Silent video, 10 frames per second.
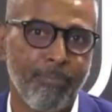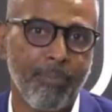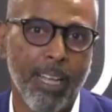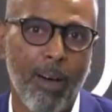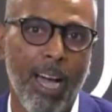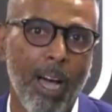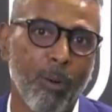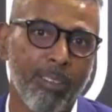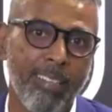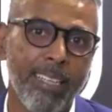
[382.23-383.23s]
now I
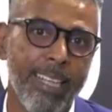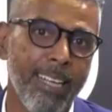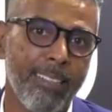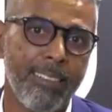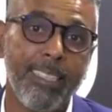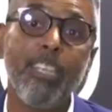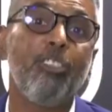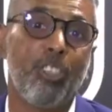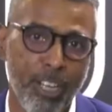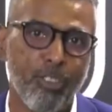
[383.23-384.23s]
will say things
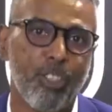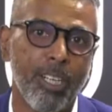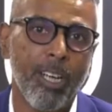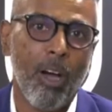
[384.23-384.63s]
changed,